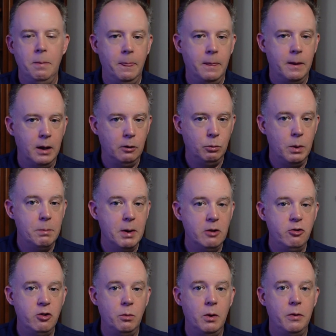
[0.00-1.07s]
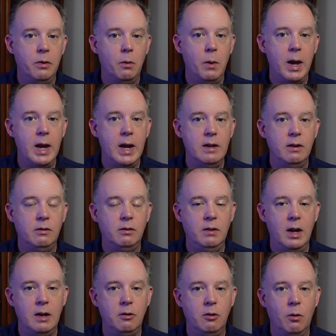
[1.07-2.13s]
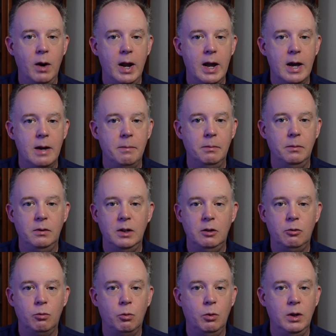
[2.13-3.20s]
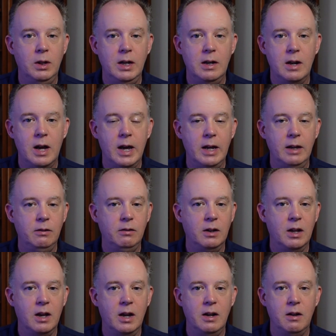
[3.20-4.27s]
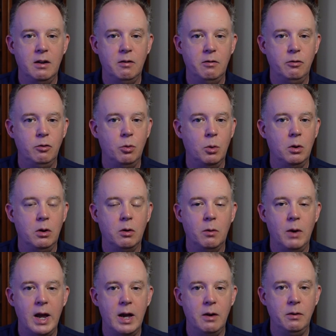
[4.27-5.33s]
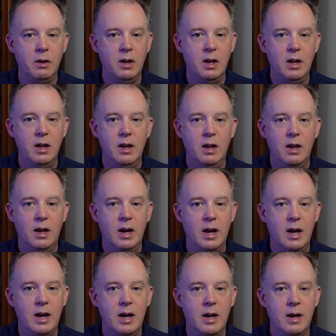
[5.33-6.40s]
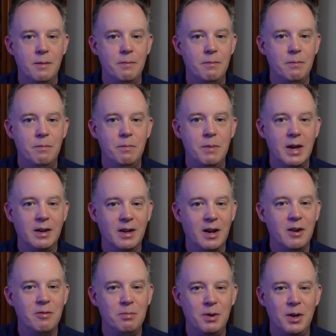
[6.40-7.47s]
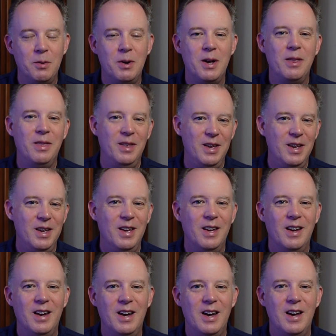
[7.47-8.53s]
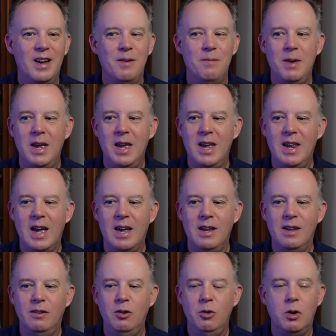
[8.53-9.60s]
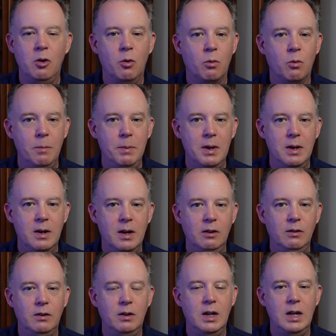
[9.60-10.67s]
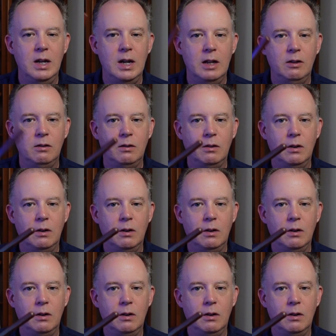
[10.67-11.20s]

As we mentioned with the weight, it's 10 grams. It's really nice to kind of twirl around and kind of play with. You can grip it nicely. It's